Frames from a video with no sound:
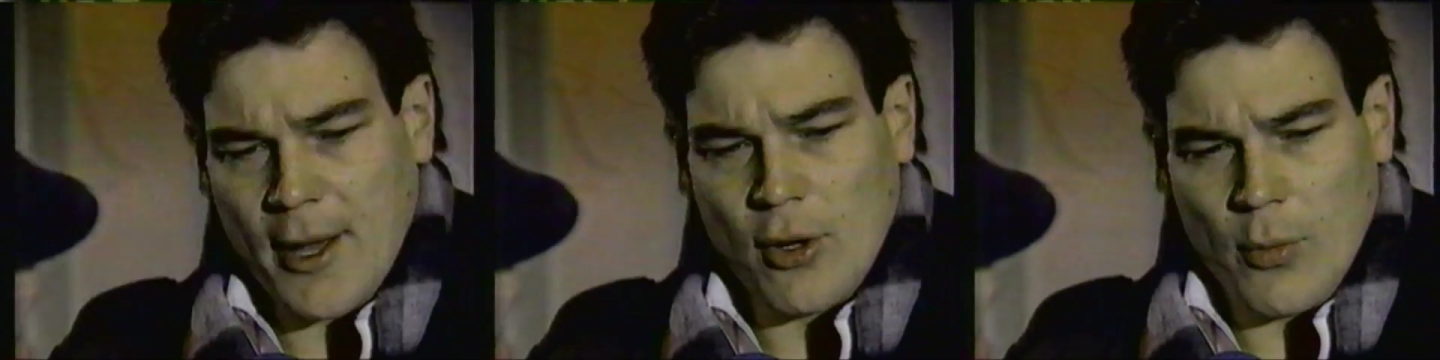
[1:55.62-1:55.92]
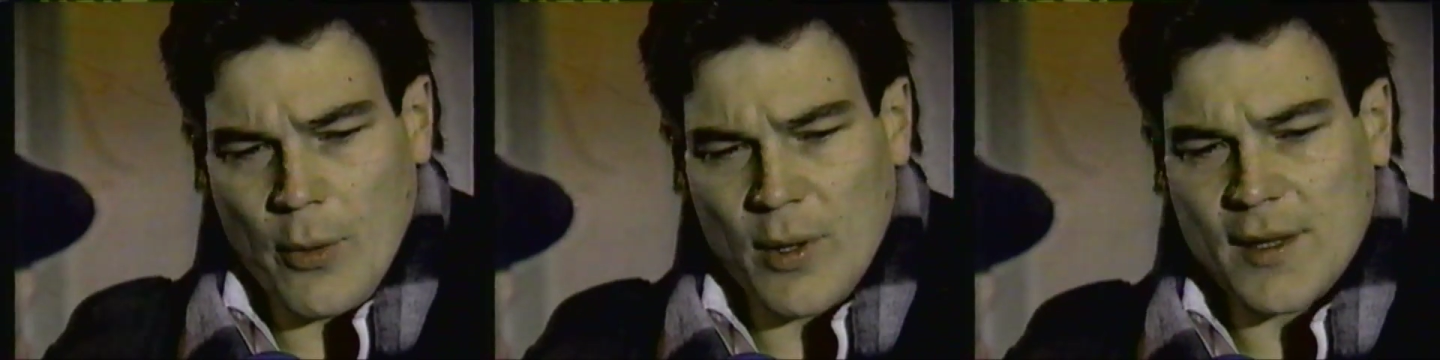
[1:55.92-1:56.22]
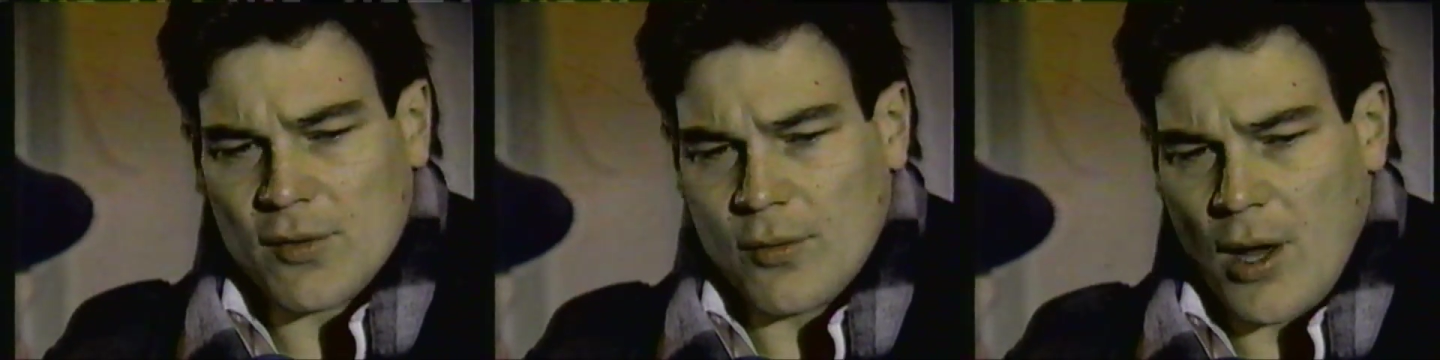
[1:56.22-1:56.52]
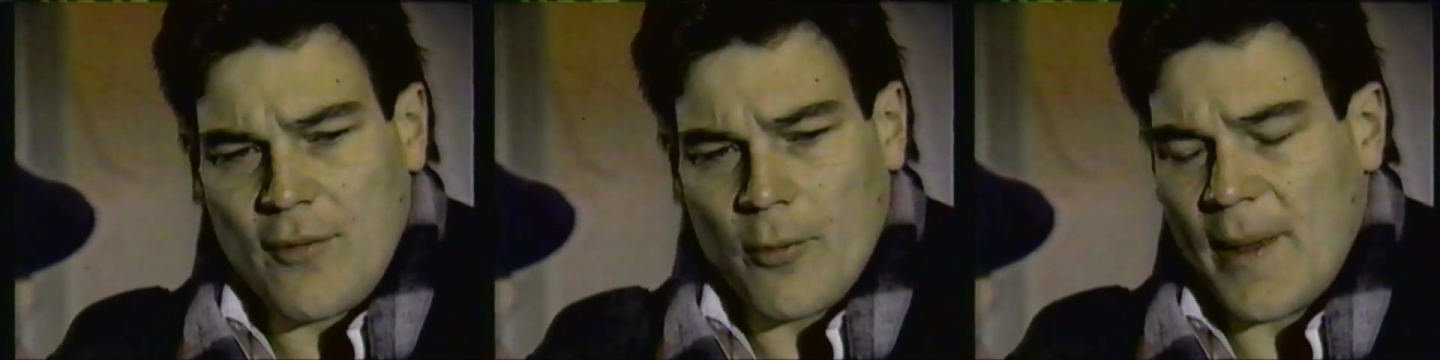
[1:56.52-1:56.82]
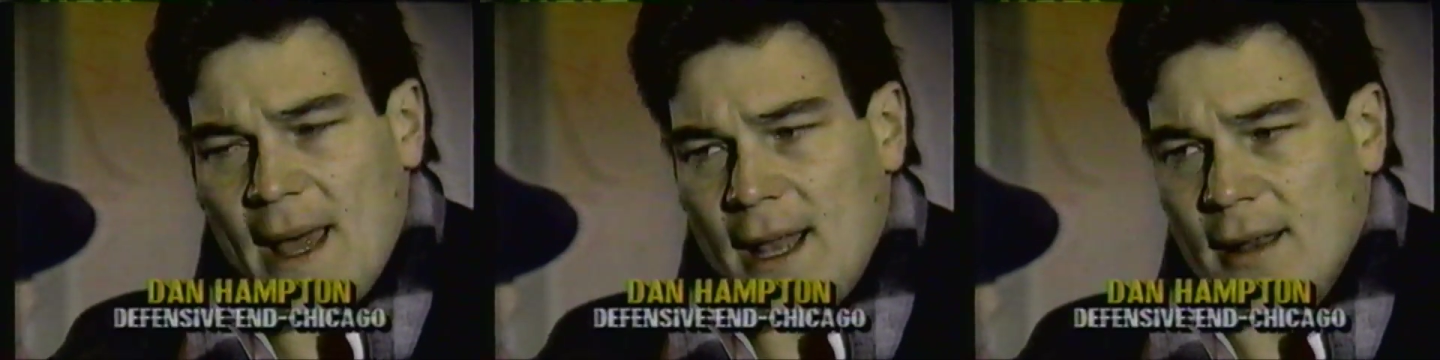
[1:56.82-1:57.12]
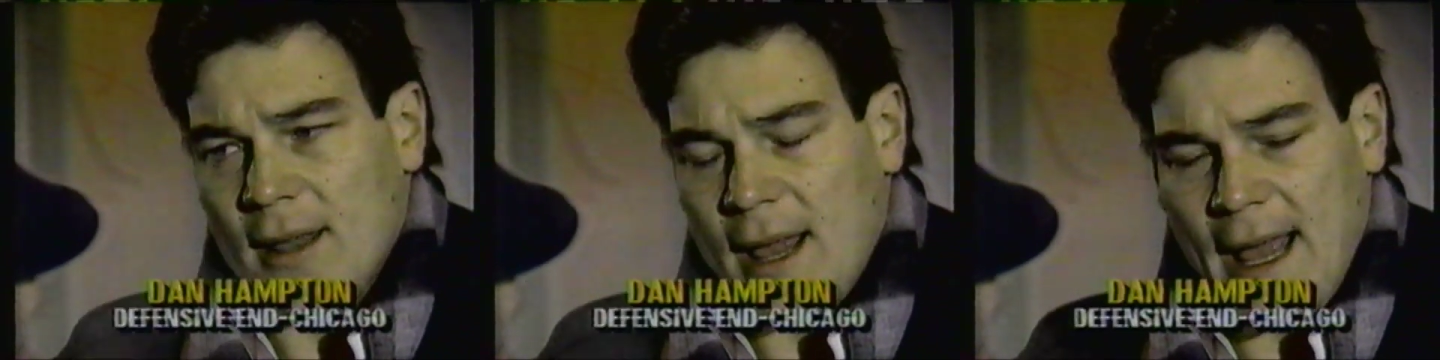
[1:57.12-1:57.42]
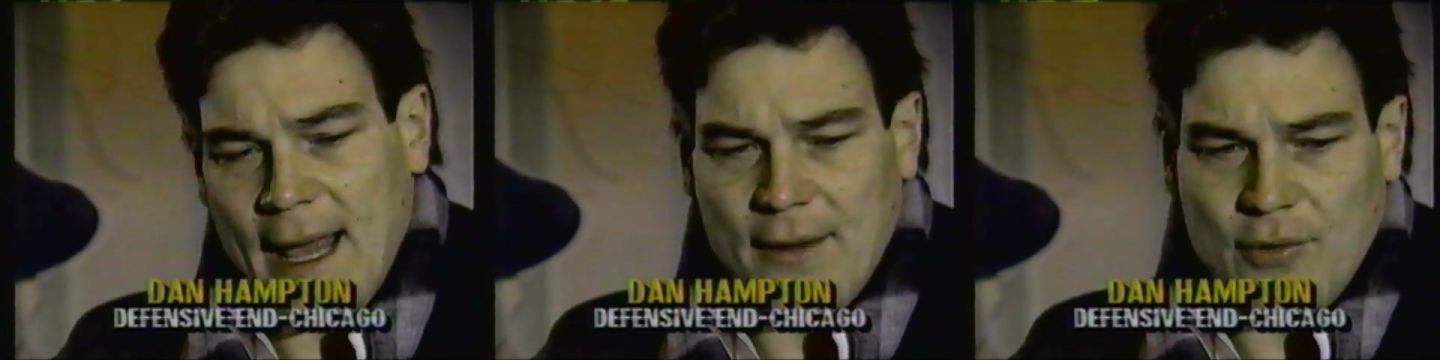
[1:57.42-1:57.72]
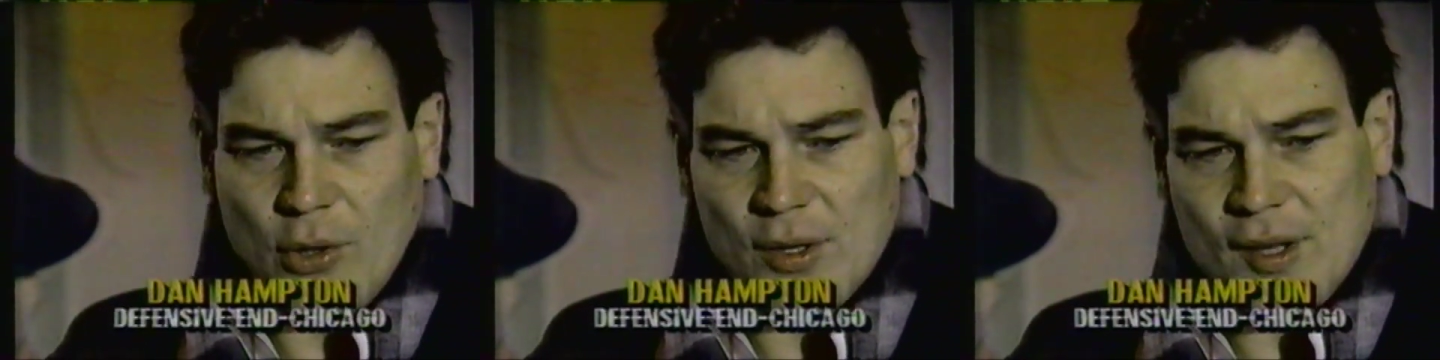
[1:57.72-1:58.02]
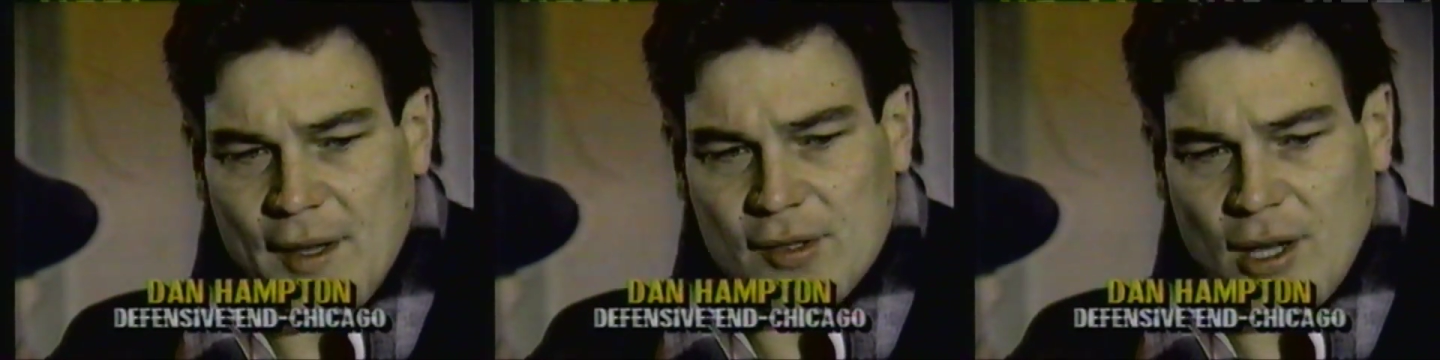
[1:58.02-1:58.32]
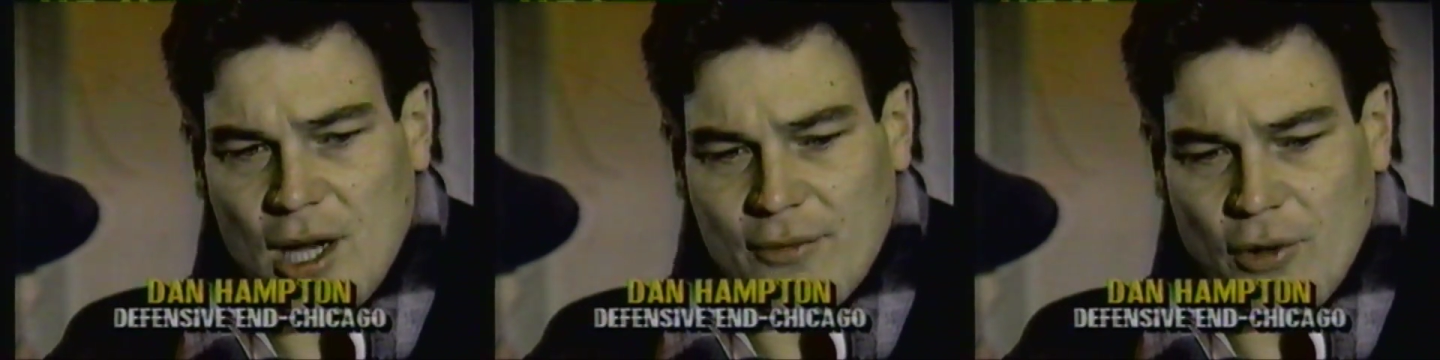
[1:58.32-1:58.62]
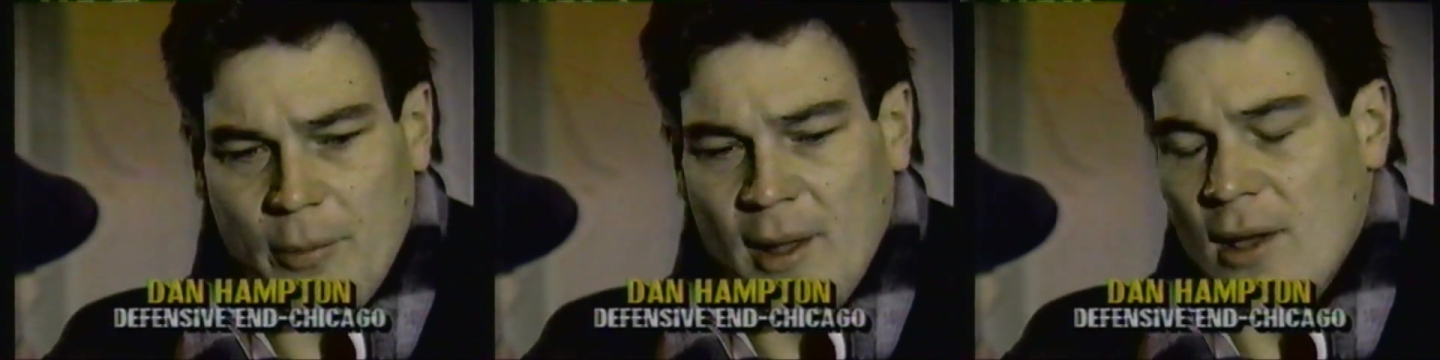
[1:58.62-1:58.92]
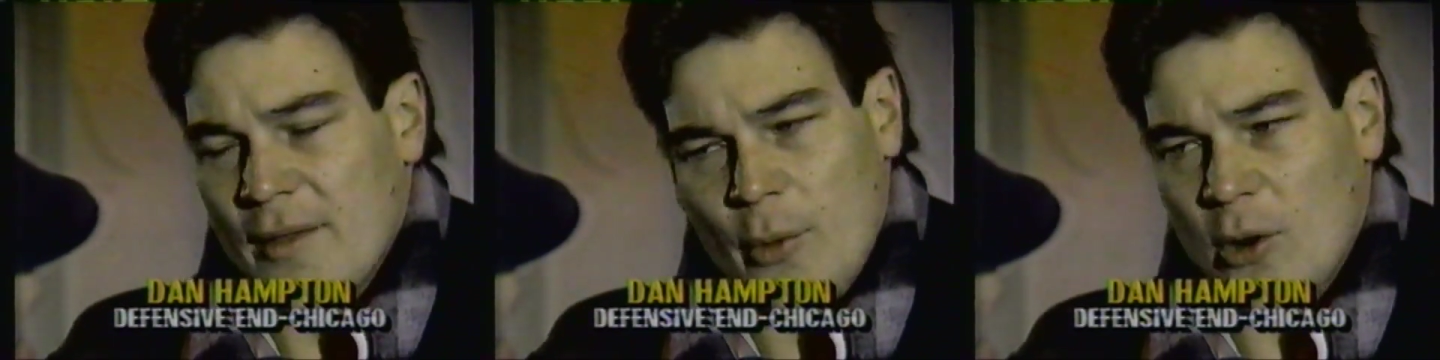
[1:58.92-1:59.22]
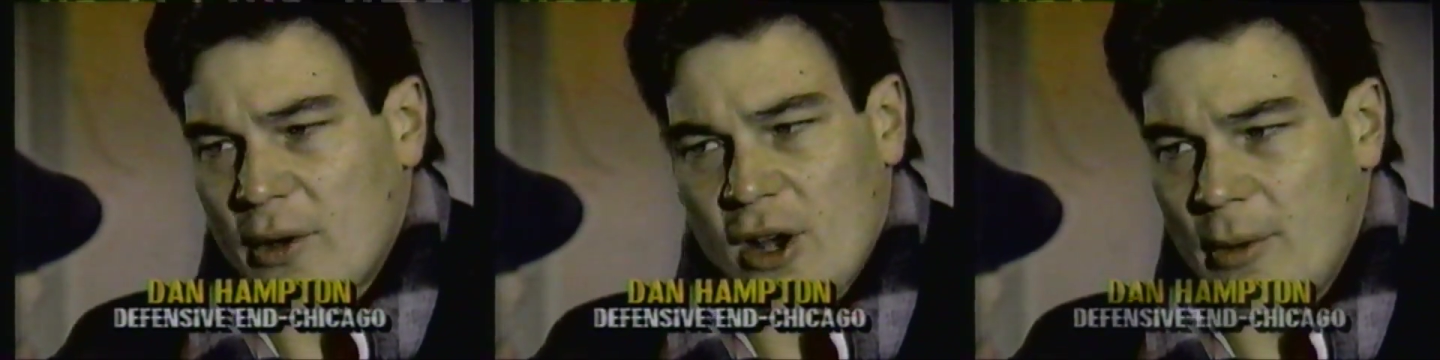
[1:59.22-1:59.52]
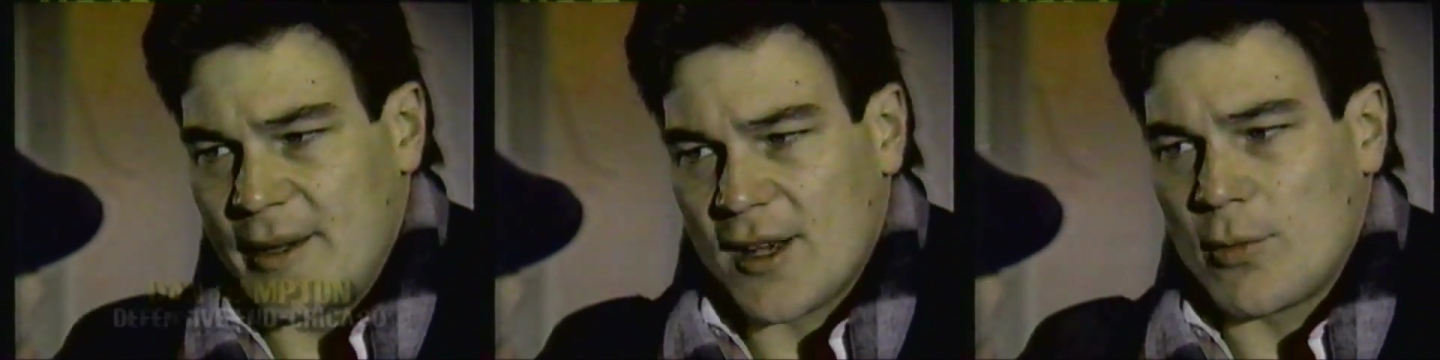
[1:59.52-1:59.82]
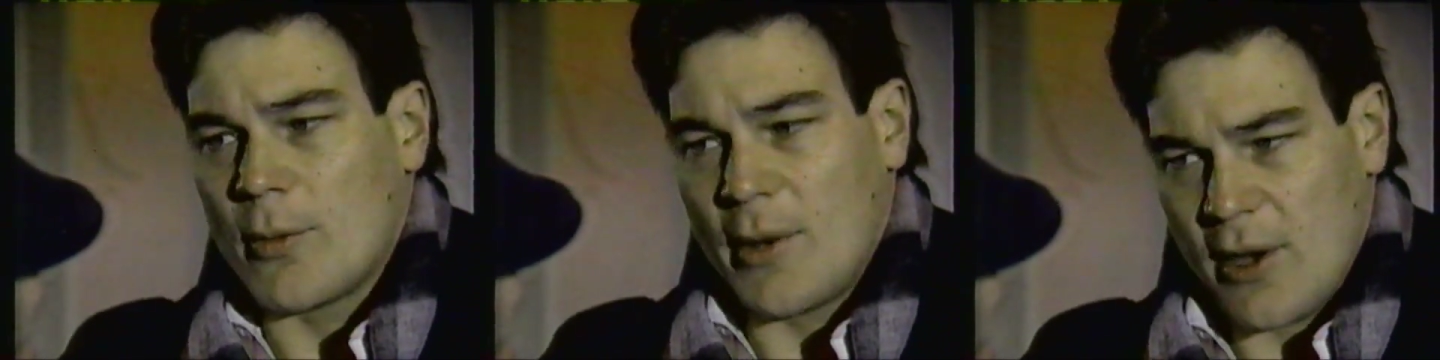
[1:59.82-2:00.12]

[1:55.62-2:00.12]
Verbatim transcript: know we want this one awful bad, and if you go inside this locker room, we don't care about next week. We